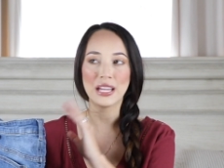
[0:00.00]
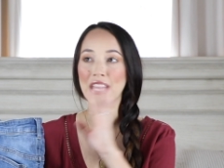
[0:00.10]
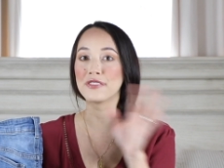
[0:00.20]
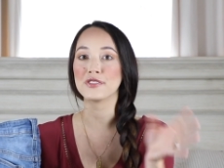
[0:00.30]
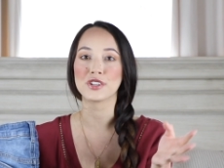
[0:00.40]

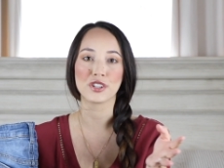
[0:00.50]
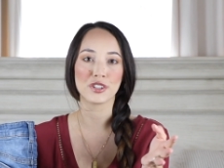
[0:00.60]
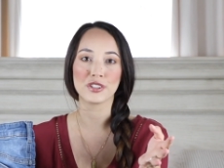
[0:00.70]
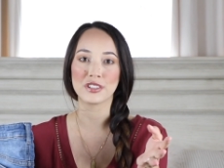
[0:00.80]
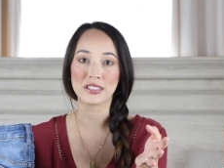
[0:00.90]
if
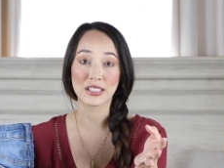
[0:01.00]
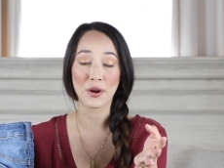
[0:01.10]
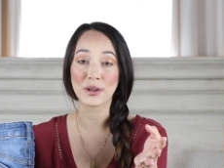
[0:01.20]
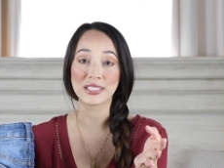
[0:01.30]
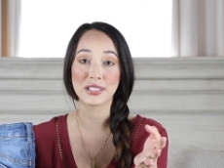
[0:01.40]
you're
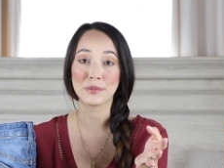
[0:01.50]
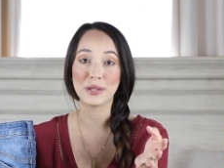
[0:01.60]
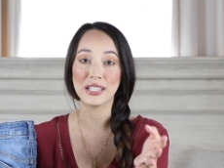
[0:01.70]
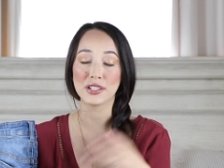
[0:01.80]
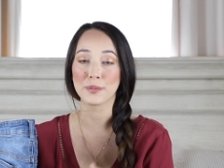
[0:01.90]
going to
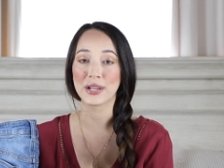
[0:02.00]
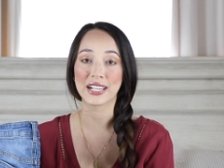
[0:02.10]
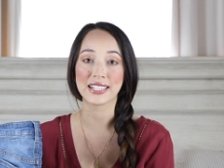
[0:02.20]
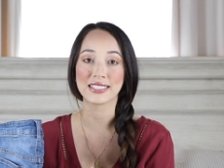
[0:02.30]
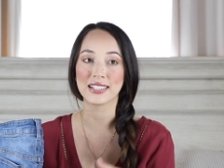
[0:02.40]
be your
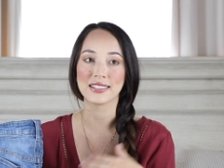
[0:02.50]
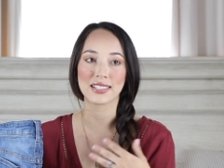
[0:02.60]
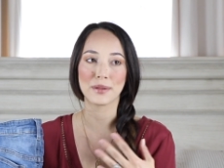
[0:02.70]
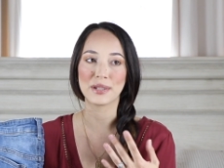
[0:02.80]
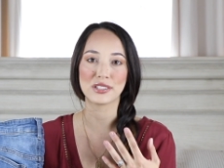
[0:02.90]
biggest and it's
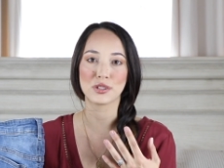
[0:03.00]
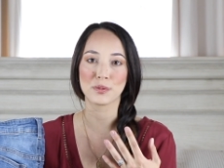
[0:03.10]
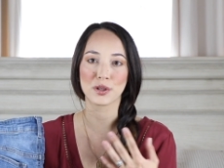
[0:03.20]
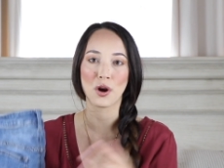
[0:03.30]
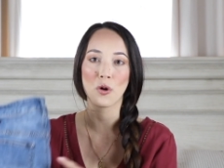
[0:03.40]
going to be
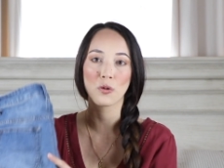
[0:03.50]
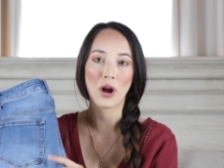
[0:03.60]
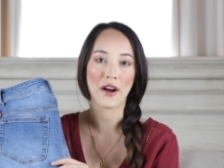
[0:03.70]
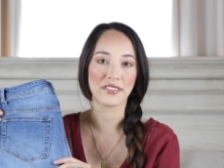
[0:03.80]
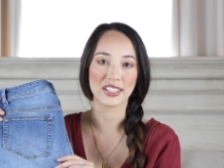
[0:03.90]
super cold,
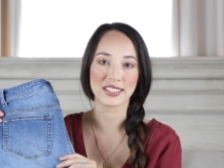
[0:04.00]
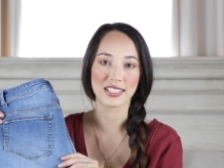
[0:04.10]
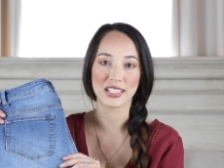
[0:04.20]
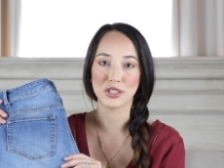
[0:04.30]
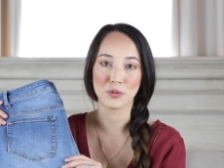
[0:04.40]

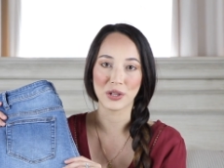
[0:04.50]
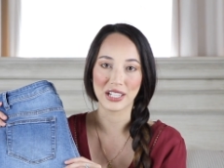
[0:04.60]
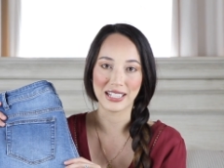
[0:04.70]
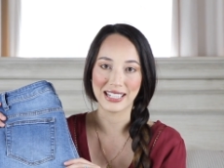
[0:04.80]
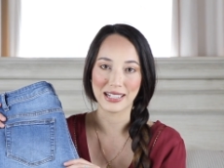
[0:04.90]
obviously you
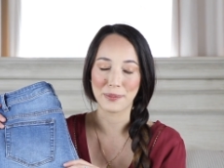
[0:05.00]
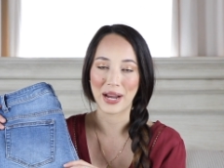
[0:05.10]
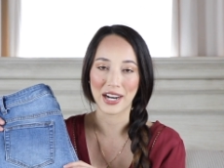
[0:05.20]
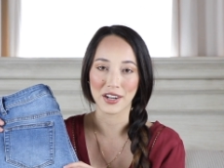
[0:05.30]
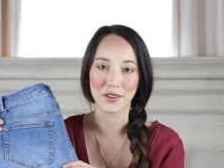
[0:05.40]
wouldn't need a
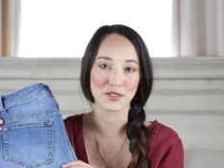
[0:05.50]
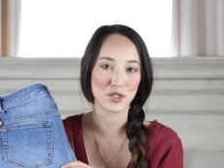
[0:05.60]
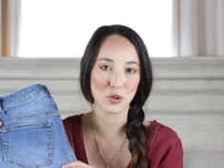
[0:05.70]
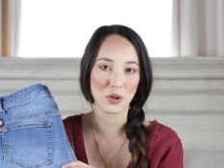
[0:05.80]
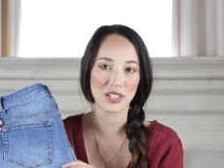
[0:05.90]
pair of
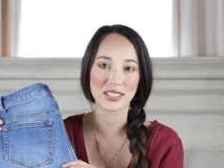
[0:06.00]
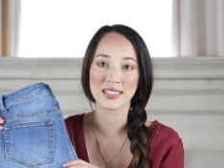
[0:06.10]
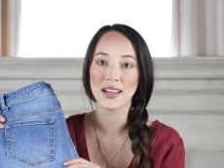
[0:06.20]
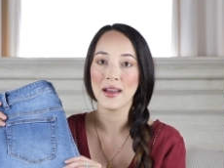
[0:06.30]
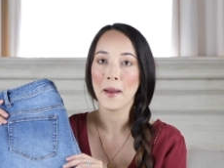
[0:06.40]

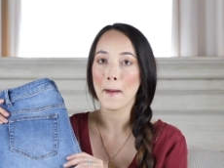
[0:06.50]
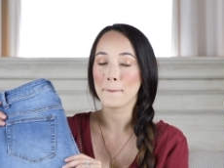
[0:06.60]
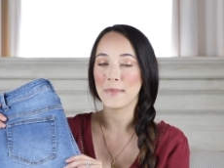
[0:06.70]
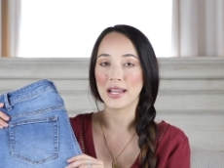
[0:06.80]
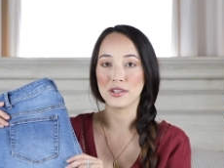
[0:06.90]
shorts
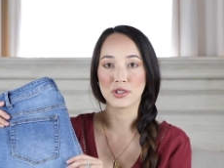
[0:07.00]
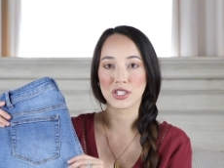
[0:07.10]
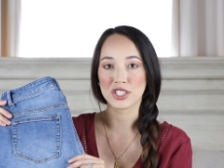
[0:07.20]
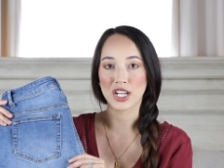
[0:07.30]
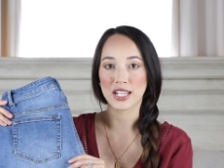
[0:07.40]
and you
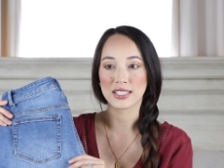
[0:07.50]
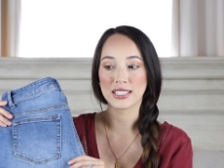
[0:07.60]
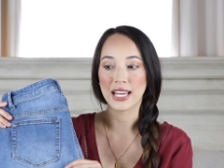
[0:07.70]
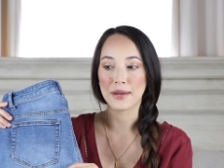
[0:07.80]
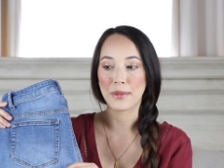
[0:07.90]
could just
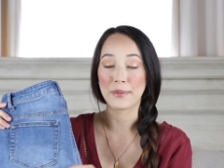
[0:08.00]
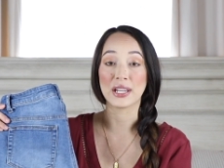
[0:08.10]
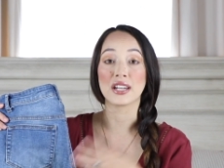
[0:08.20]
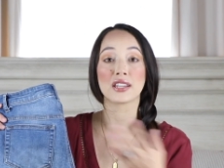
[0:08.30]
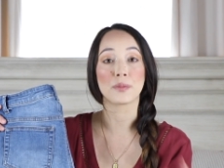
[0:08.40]
get
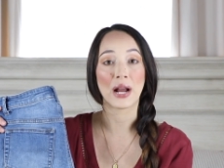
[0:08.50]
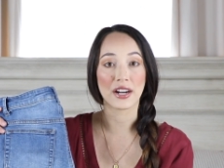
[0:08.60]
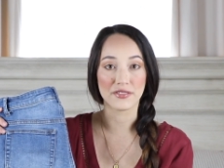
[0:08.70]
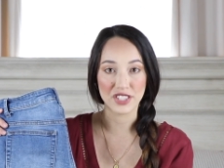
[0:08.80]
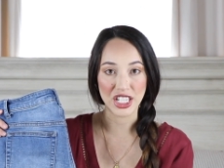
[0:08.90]
maybe another
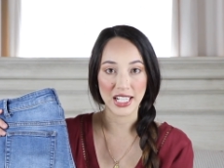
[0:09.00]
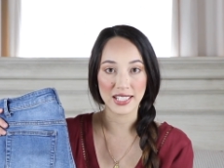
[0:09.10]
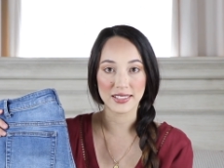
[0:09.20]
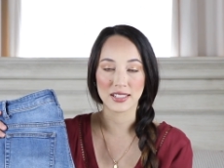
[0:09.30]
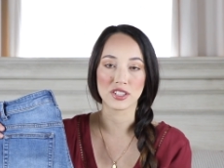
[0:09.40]
pair of
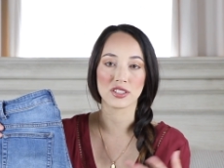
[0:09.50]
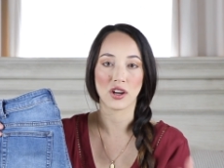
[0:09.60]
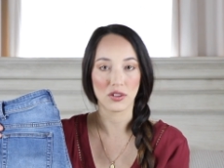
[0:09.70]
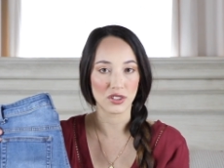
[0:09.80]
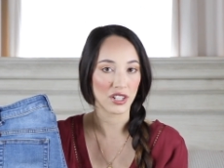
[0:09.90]
jeans and just
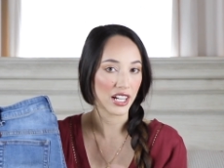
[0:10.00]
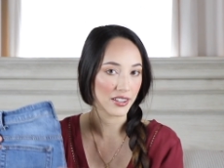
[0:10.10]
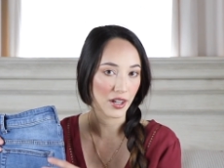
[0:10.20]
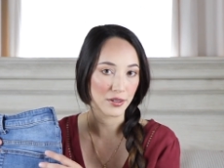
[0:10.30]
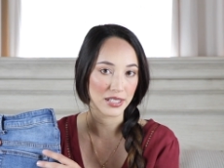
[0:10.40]

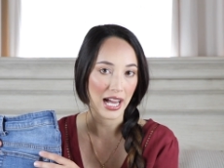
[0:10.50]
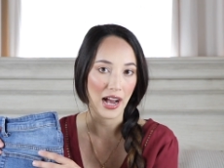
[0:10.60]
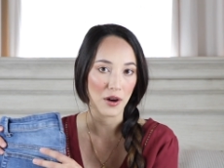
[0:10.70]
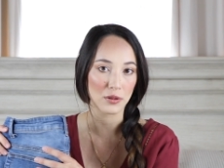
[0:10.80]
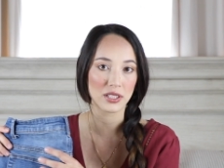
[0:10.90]
alternate those
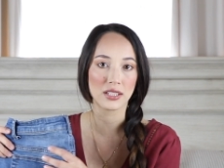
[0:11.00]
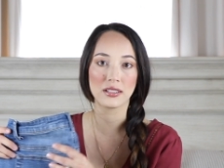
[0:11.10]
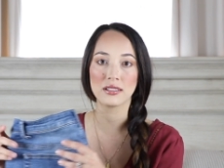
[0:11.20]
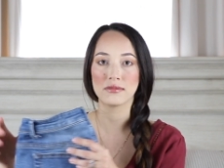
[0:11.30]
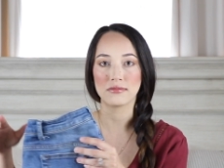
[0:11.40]
out,
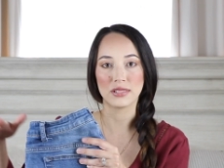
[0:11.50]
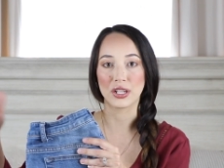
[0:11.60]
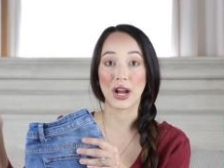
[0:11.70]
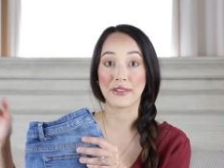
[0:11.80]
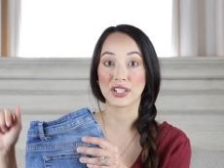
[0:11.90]
you
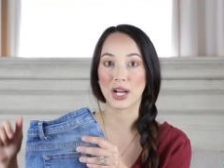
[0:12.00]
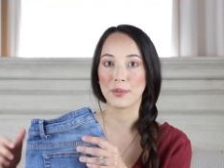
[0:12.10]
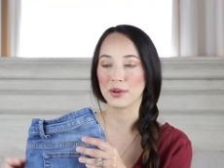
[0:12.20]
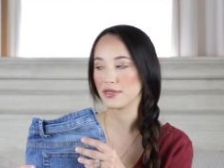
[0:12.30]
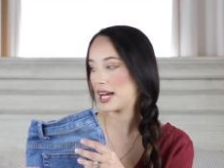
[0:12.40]
know, every
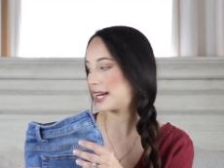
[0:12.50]
couple of